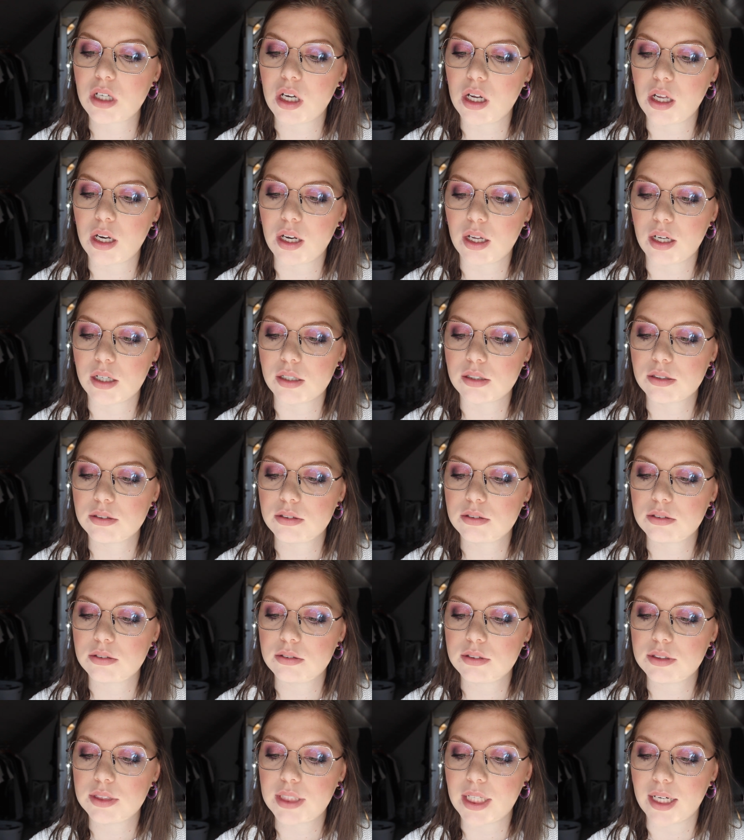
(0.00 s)
color,
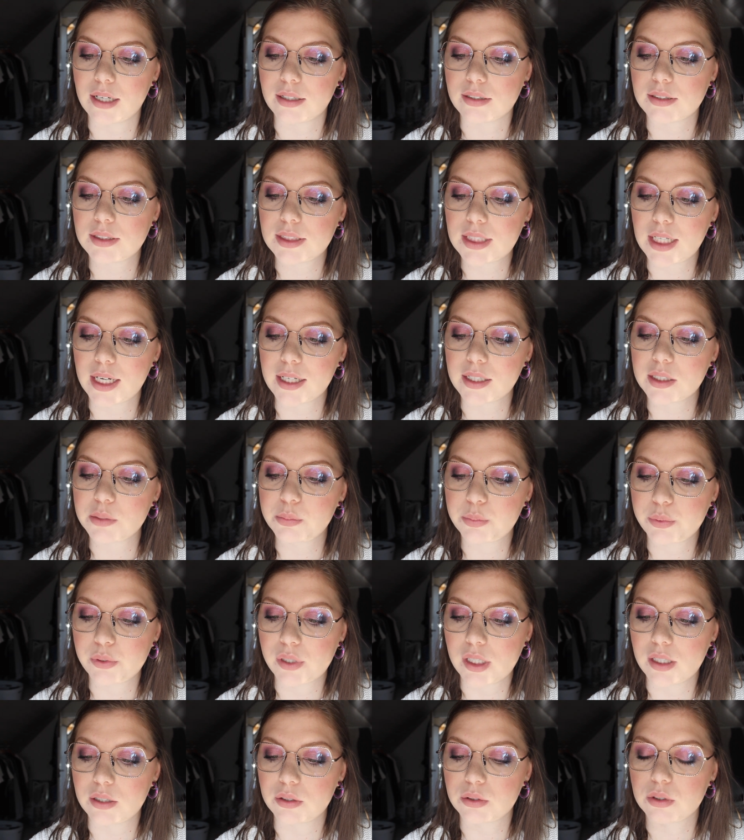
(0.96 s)
yeah, dark
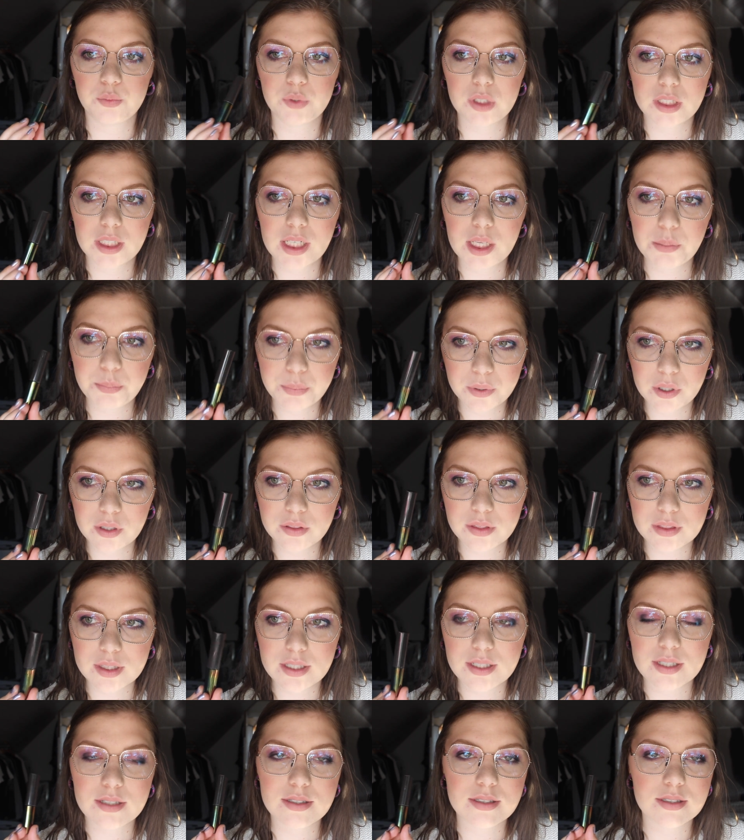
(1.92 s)
brown. When I bought
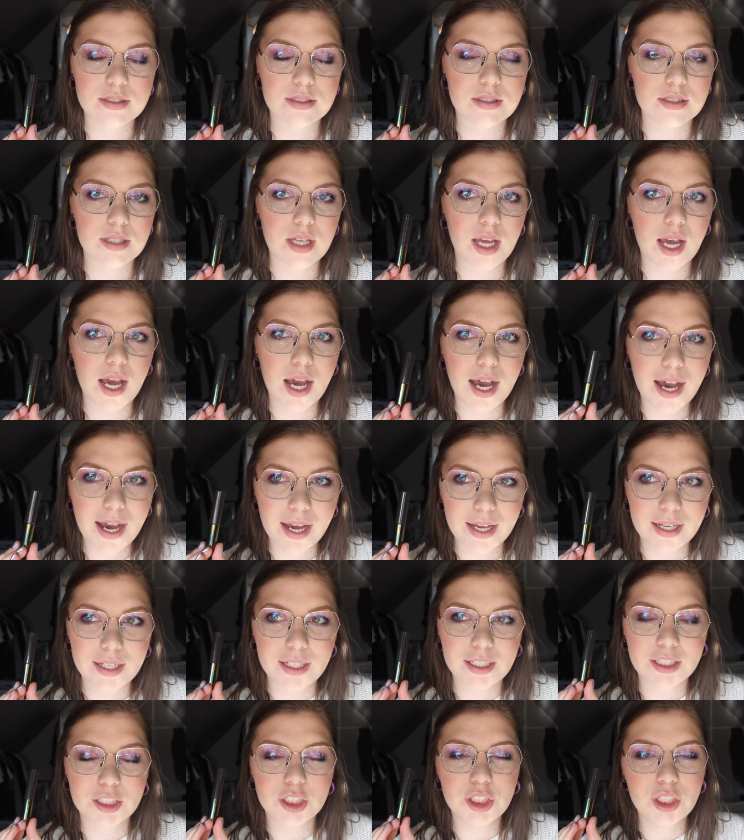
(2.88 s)
this,
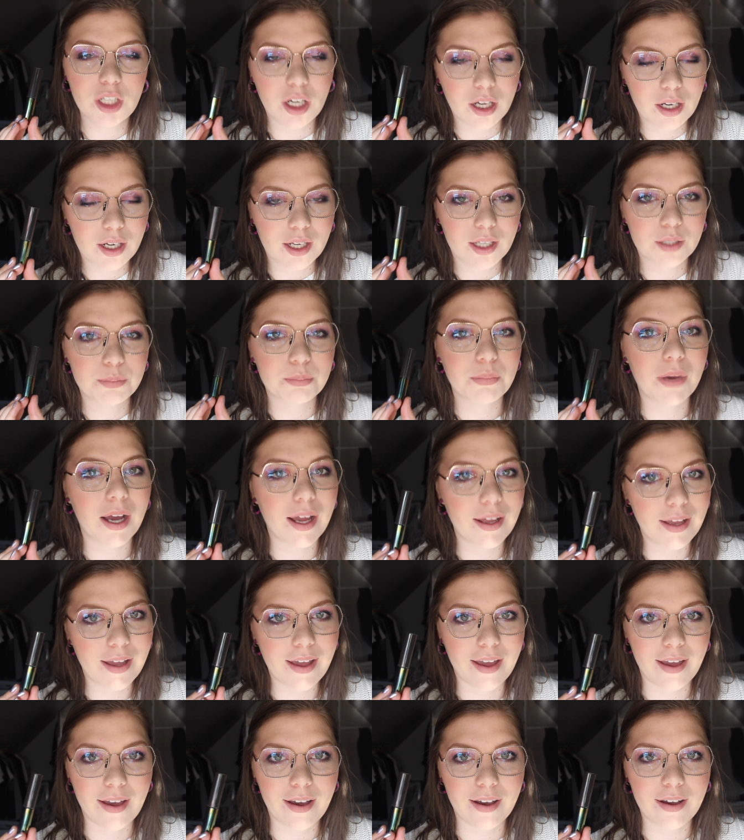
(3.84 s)
I colored my
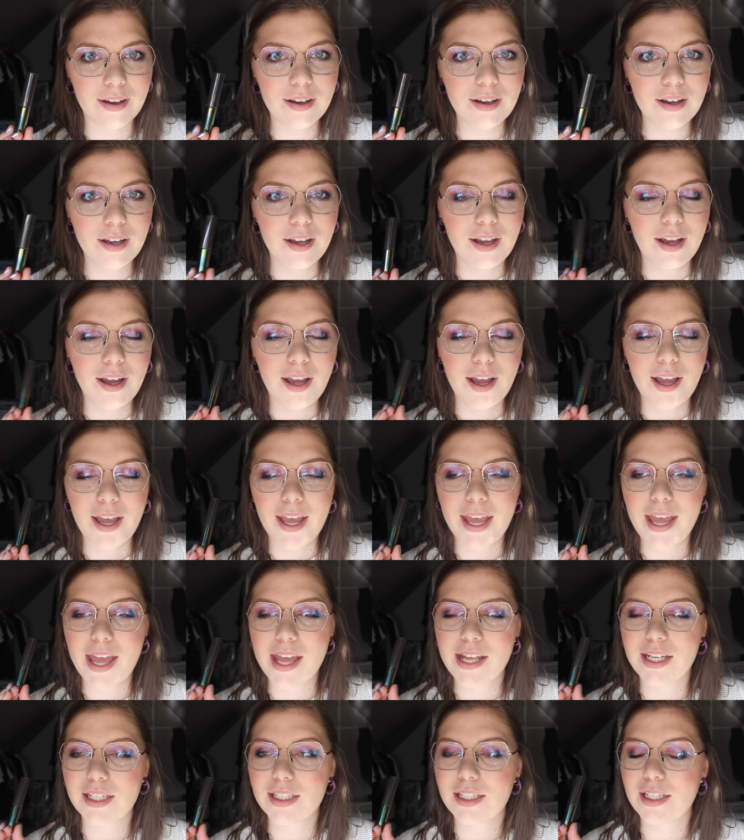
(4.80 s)
hair,
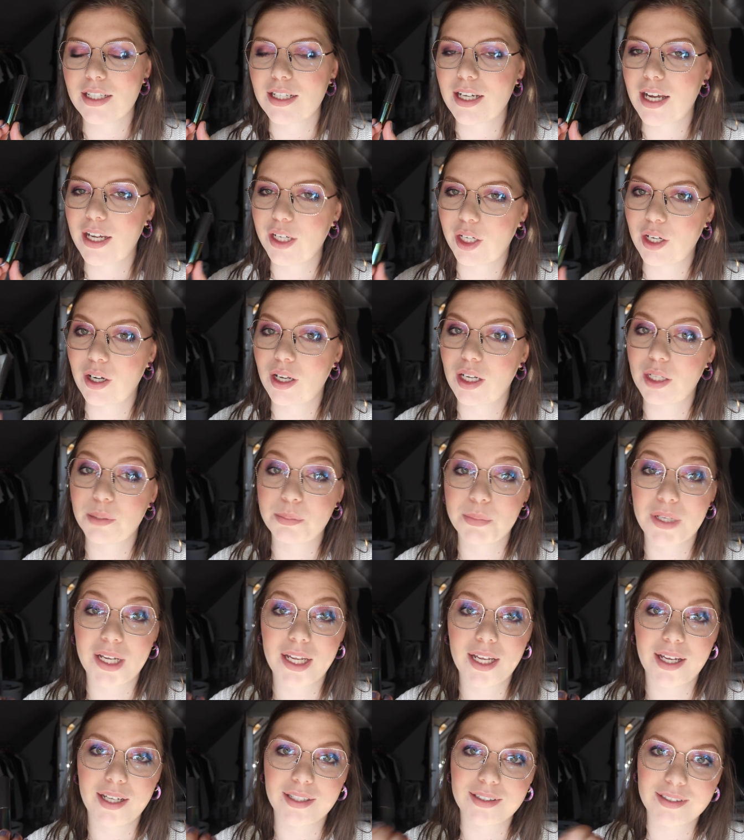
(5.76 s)
and I colored my
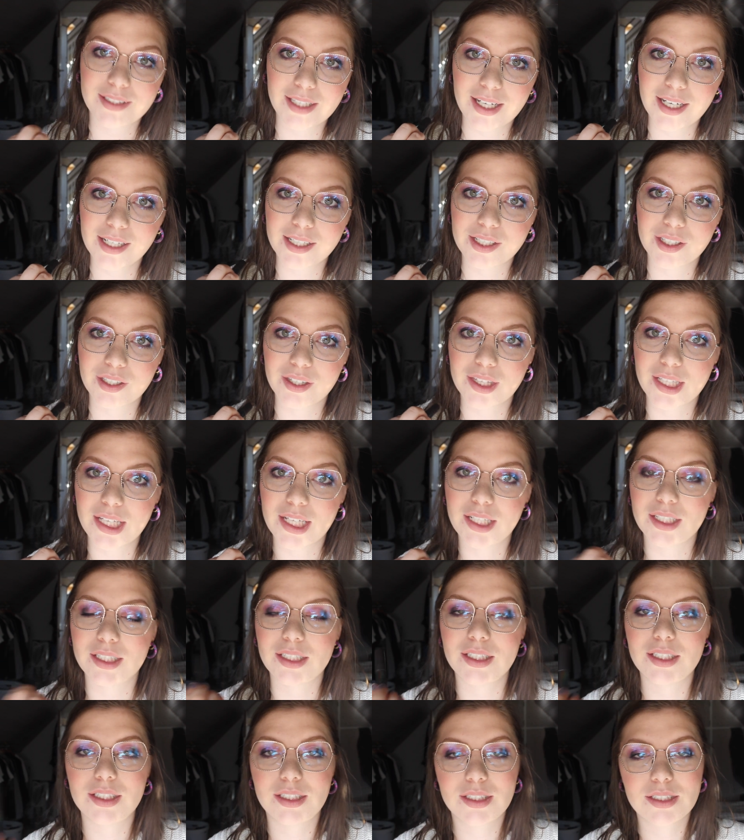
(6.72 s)
hair darker
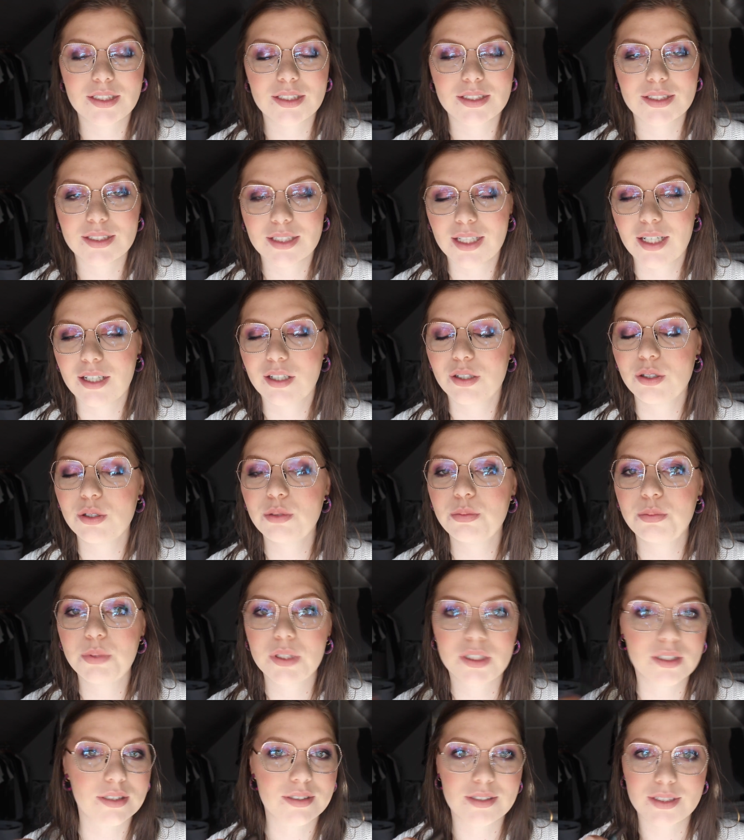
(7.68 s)
than it is now,
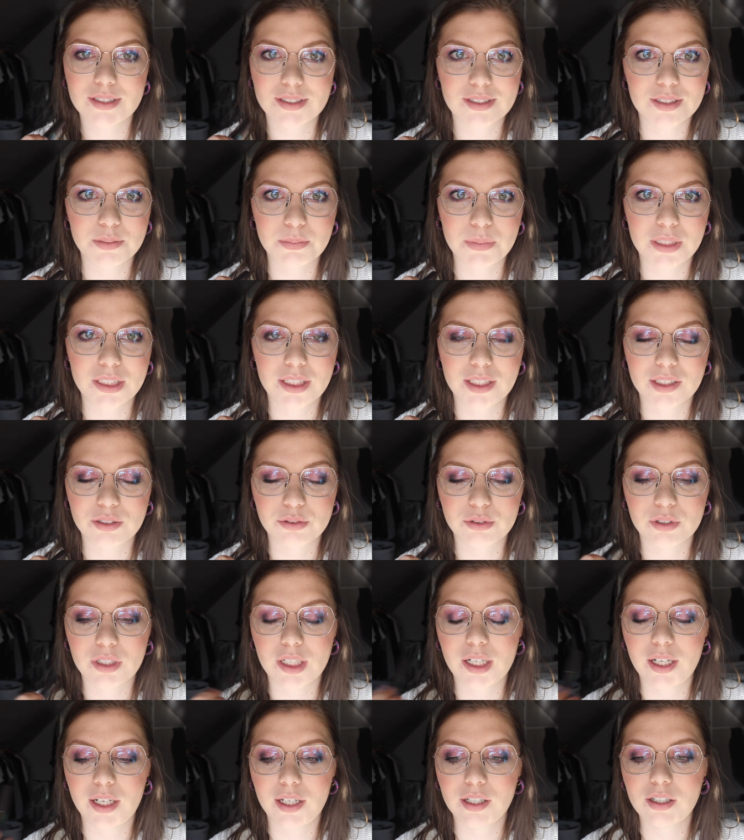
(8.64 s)
because this is my natural
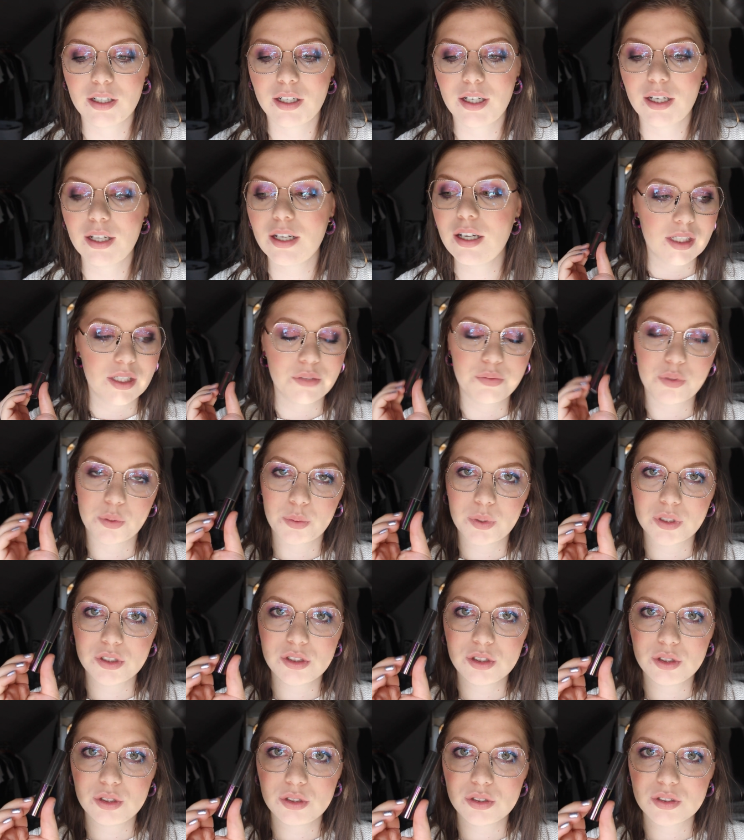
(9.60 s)
hair color. If I
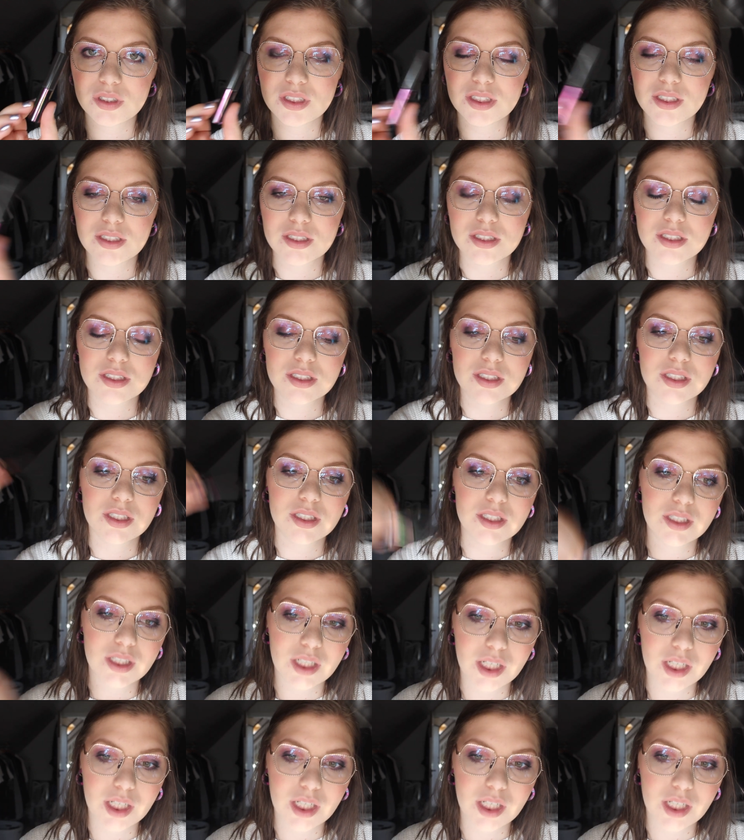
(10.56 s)
want to use this,